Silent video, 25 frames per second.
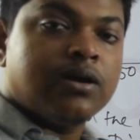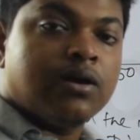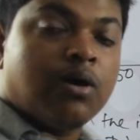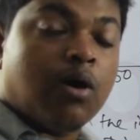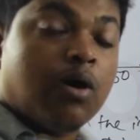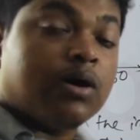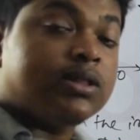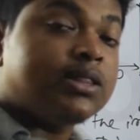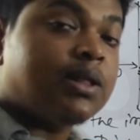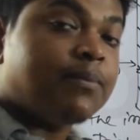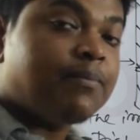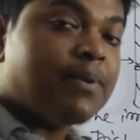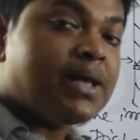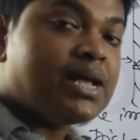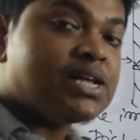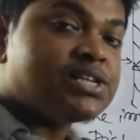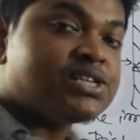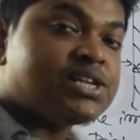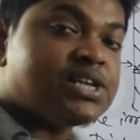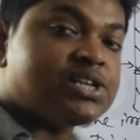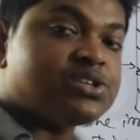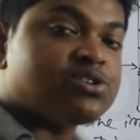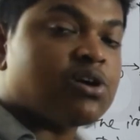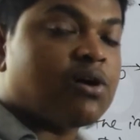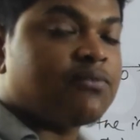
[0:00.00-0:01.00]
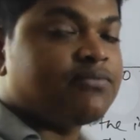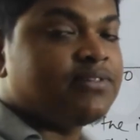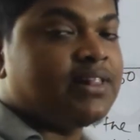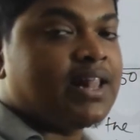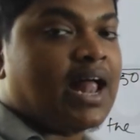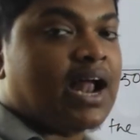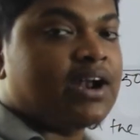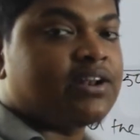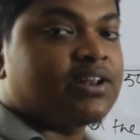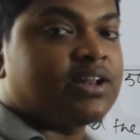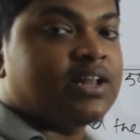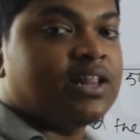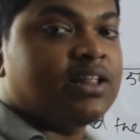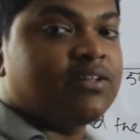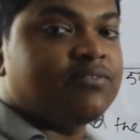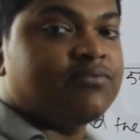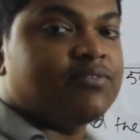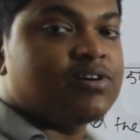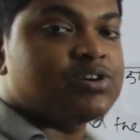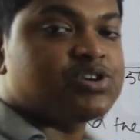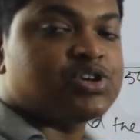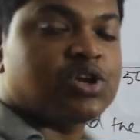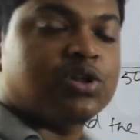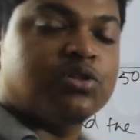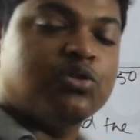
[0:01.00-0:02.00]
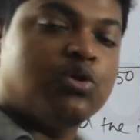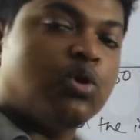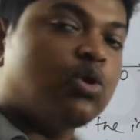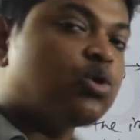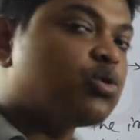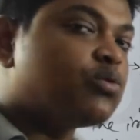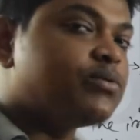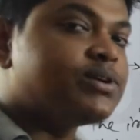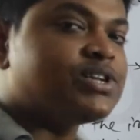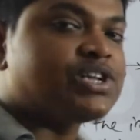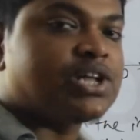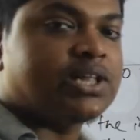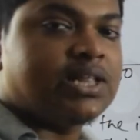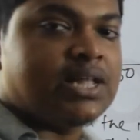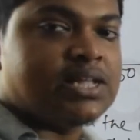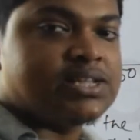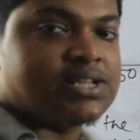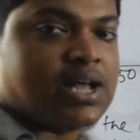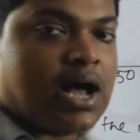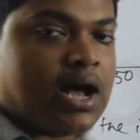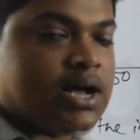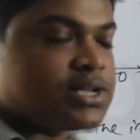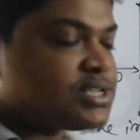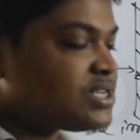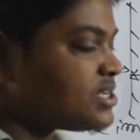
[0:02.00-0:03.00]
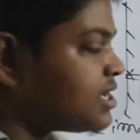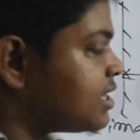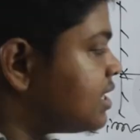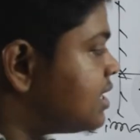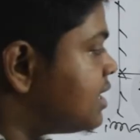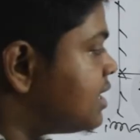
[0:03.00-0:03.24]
On the basis of lateral inversion, no question is asked,